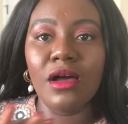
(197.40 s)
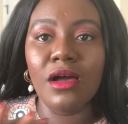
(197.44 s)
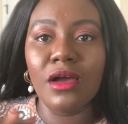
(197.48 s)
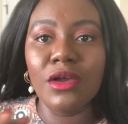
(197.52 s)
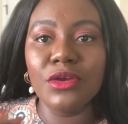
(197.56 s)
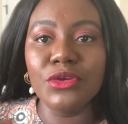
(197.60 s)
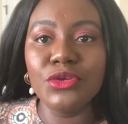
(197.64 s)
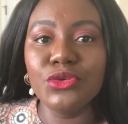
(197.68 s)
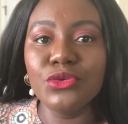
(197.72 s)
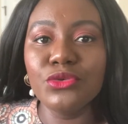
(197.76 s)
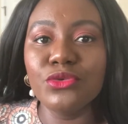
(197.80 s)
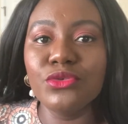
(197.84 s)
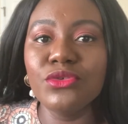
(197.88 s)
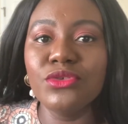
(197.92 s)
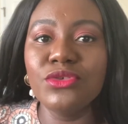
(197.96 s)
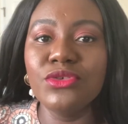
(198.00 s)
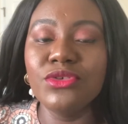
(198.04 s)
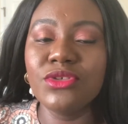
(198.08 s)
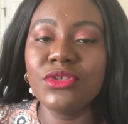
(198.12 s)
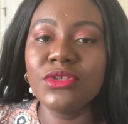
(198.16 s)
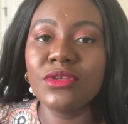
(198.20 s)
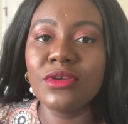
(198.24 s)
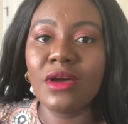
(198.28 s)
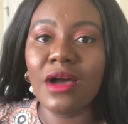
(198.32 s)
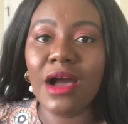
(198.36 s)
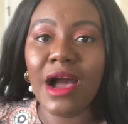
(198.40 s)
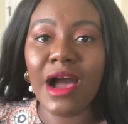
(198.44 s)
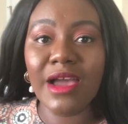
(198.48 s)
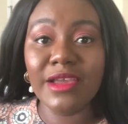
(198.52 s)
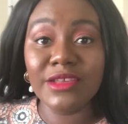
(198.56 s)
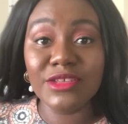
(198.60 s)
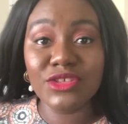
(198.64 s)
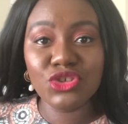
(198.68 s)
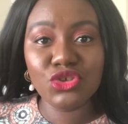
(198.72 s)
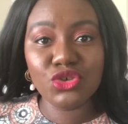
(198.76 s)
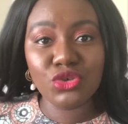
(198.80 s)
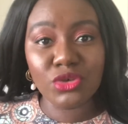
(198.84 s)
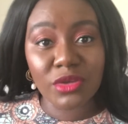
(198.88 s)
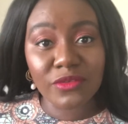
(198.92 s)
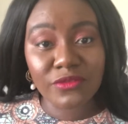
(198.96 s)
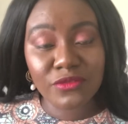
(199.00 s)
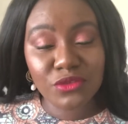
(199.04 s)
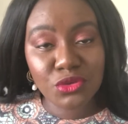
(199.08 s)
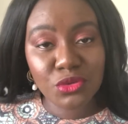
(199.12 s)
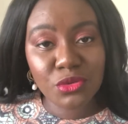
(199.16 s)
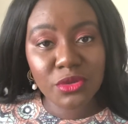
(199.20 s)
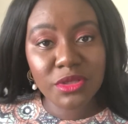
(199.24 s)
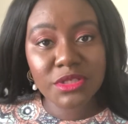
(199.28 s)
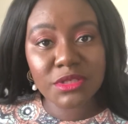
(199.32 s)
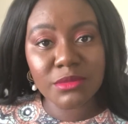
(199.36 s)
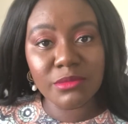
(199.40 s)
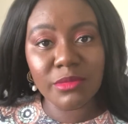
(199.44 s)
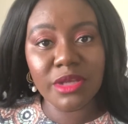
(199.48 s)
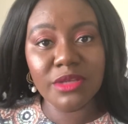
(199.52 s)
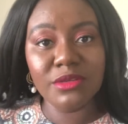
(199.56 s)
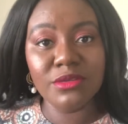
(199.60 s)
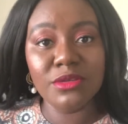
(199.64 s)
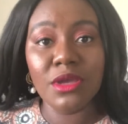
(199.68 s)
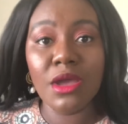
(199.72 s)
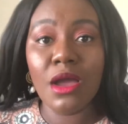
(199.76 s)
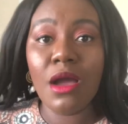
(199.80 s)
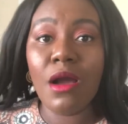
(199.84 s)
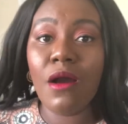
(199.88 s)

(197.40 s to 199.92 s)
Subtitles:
used high strength treatment.